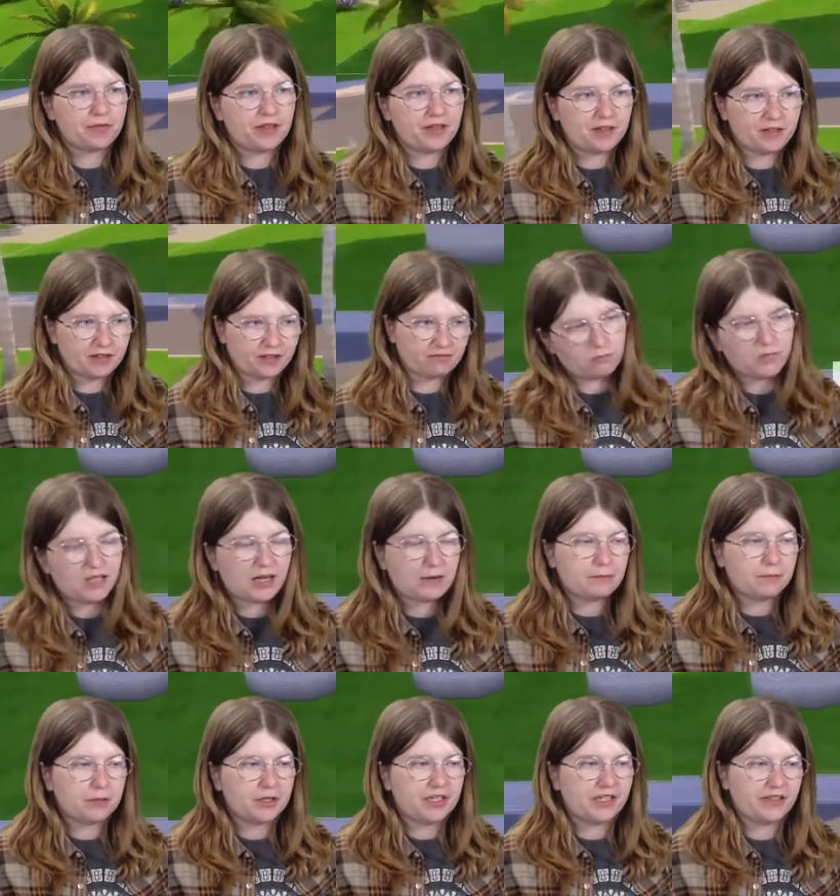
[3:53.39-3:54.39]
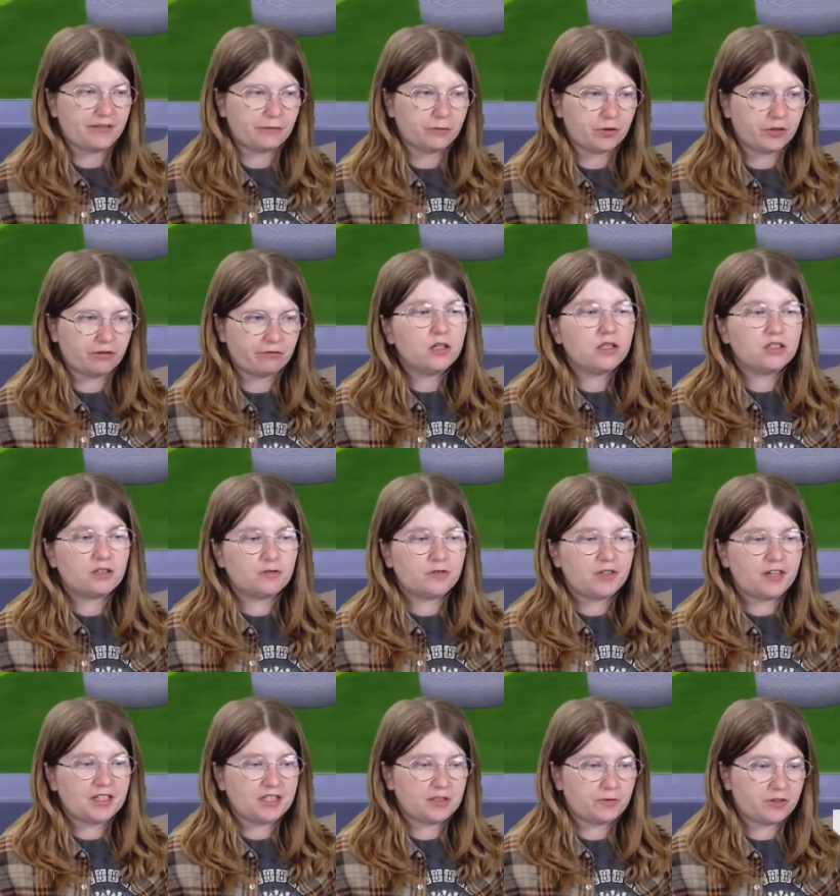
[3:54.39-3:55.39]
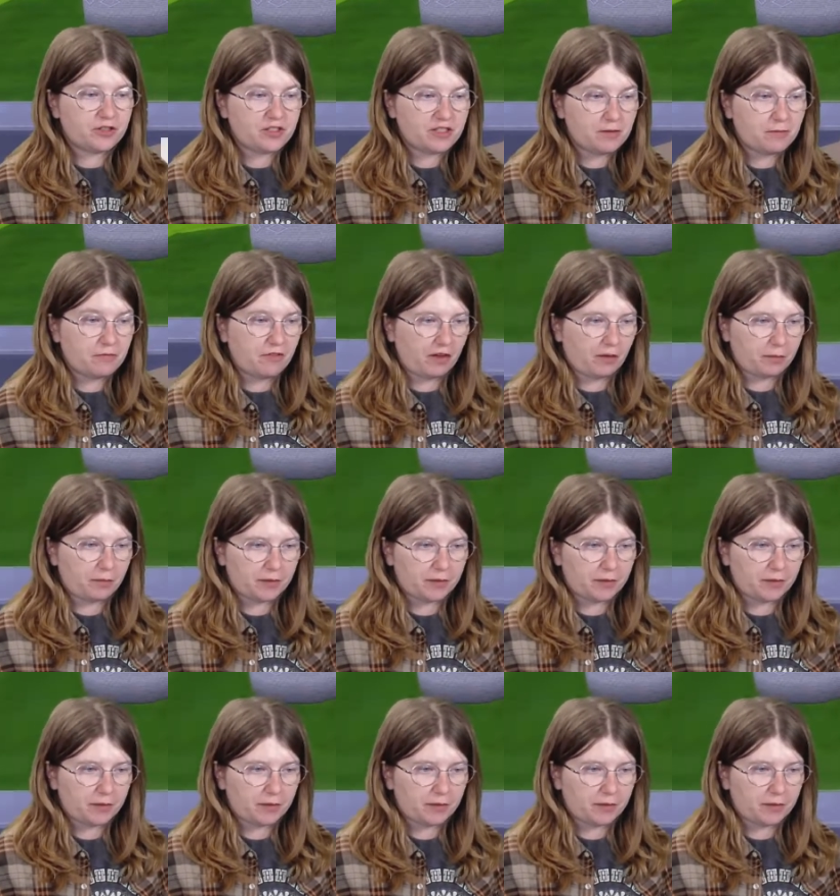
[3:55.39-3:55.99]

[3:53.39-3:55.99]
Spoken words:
then that money would have sufficed for something.